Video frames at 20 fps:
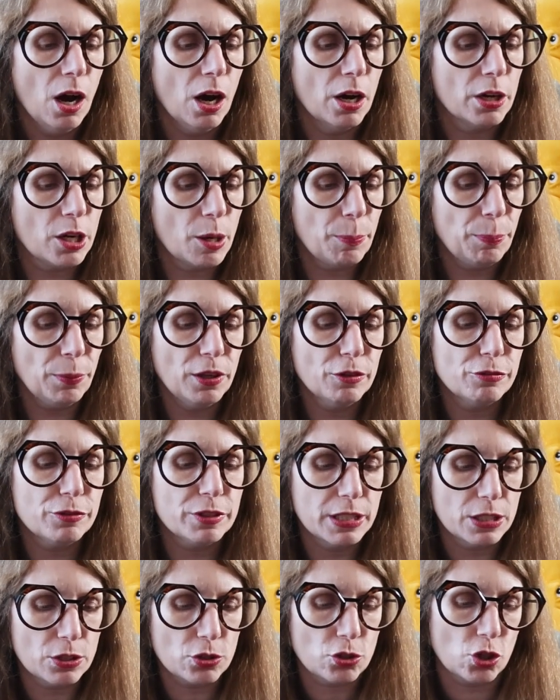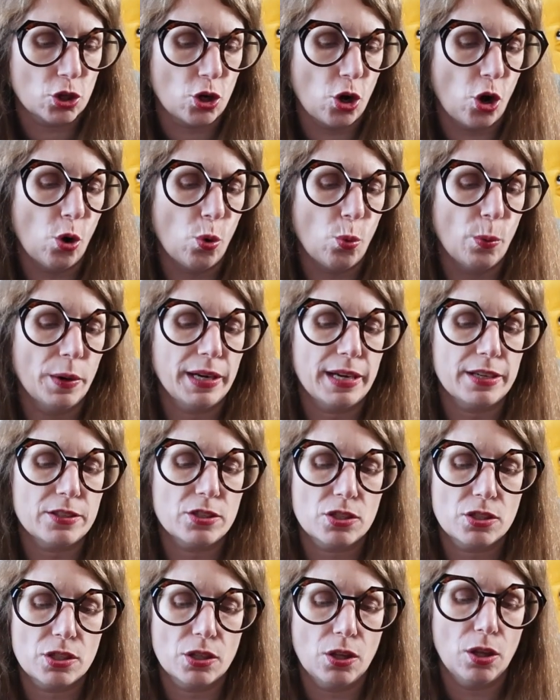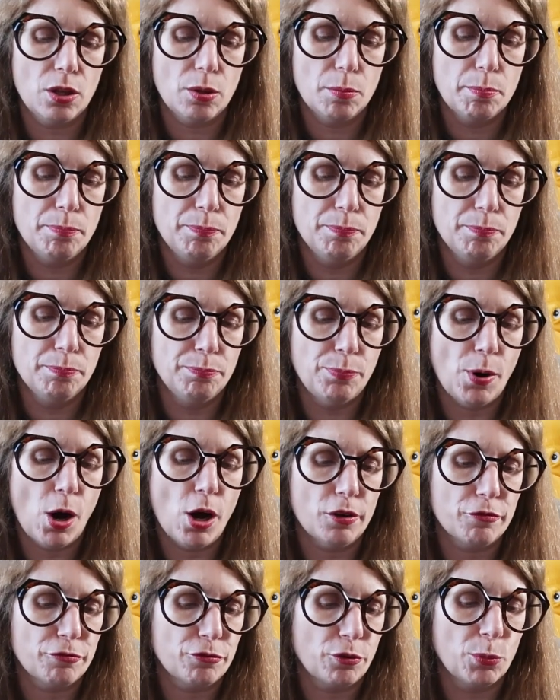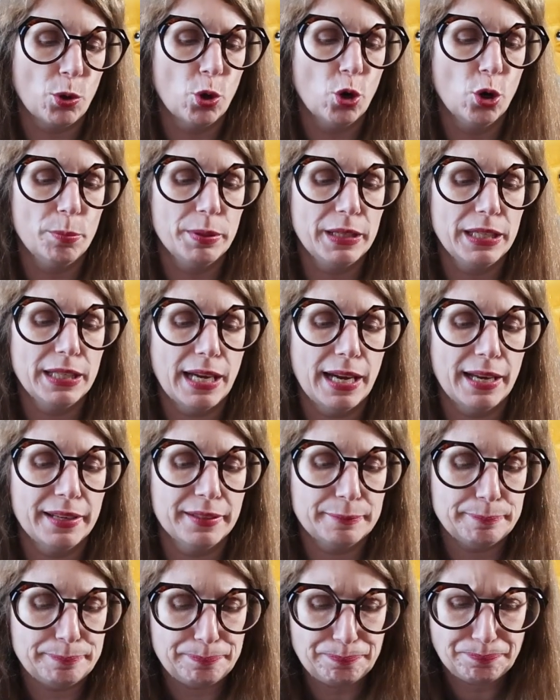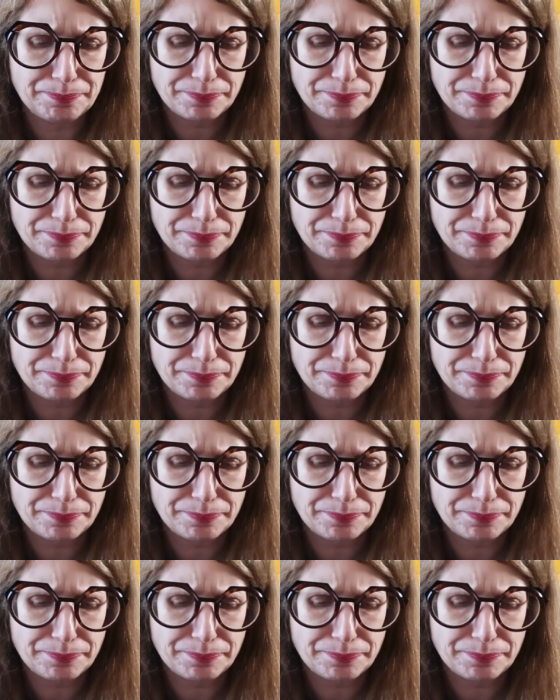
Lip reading: a couple of years ago when I still bought from Hobie, and